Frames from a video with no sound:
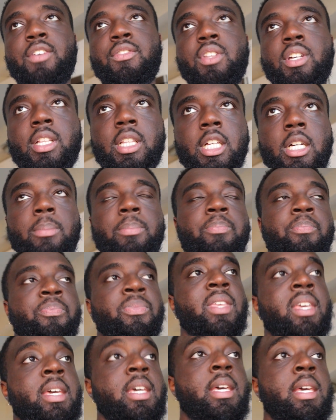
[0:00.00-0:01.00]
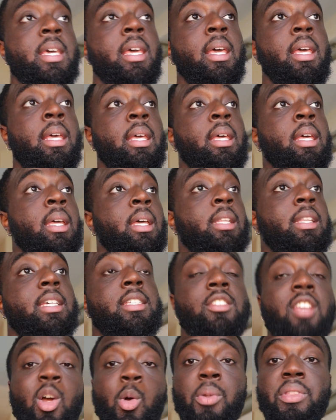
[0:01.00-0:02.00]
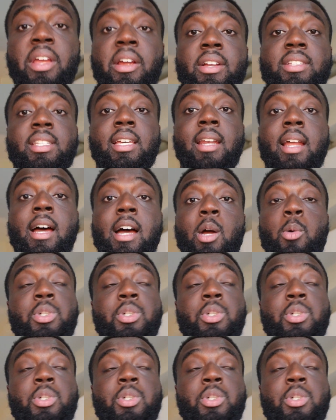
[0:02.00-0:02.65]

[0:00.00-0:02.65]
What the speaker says: of the club. They stuck with Eric Ten Hag,